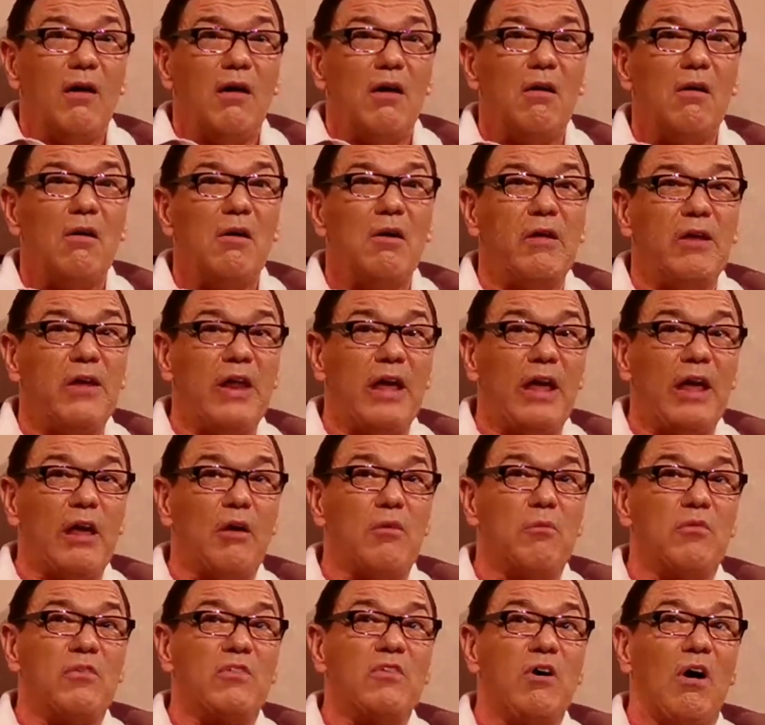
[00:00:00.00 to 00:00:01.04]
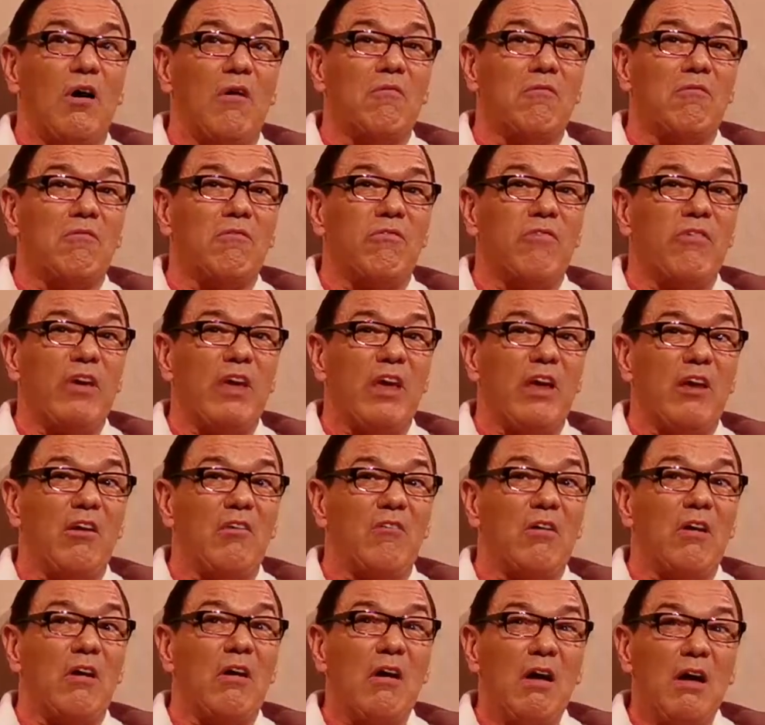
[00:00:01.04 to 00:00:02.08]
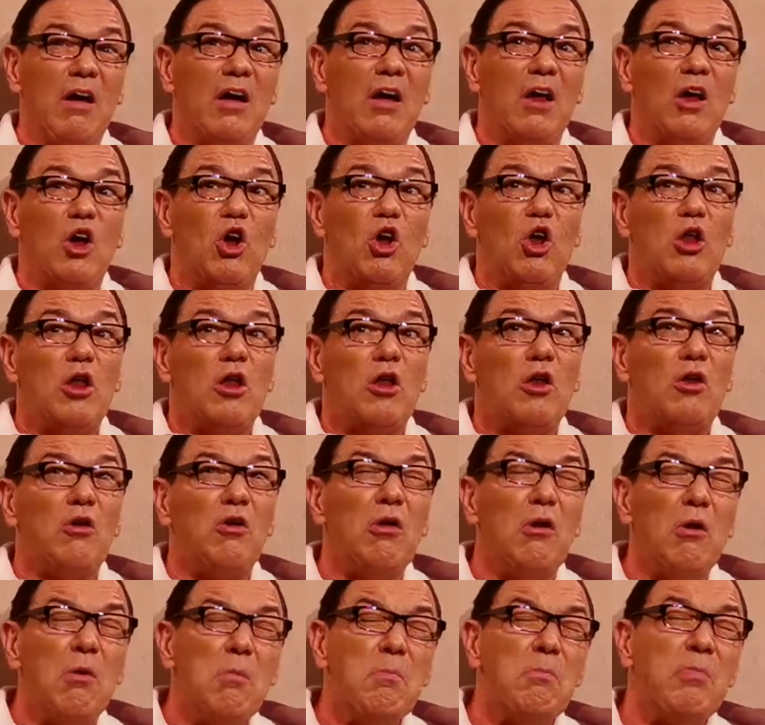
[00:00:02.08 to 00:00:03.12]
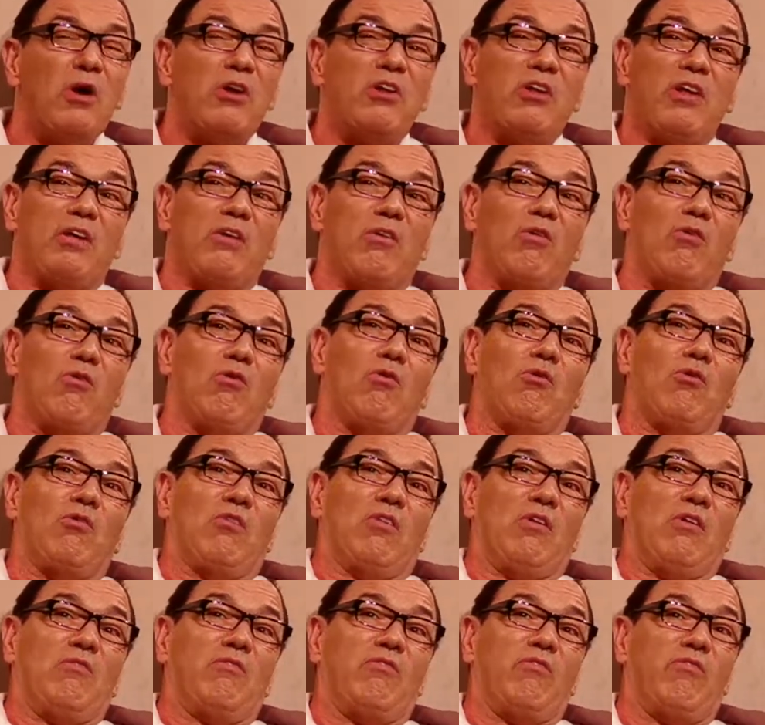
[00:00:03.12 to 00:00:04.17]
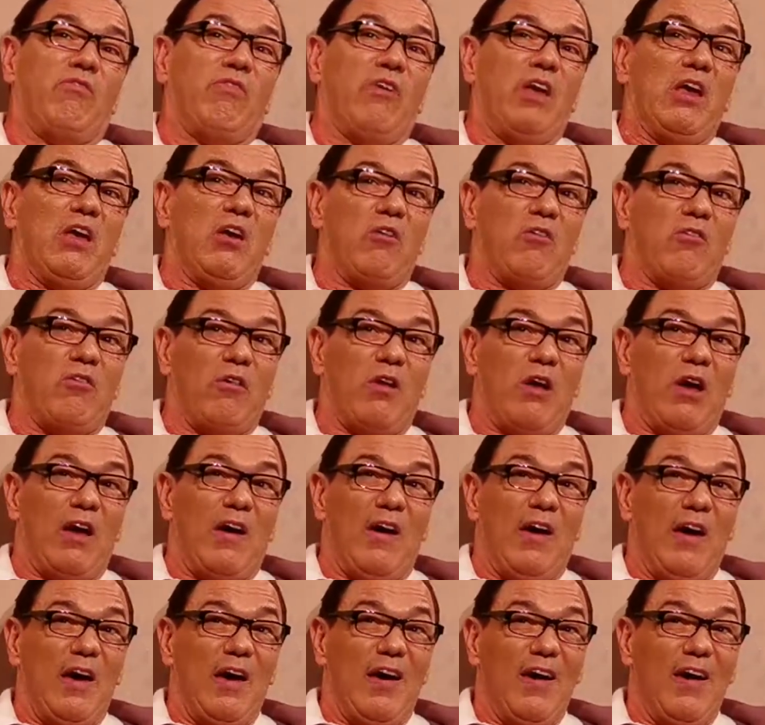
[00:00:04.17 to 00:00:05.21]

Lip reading: Her name's not Vera. Nobody calls her Vera.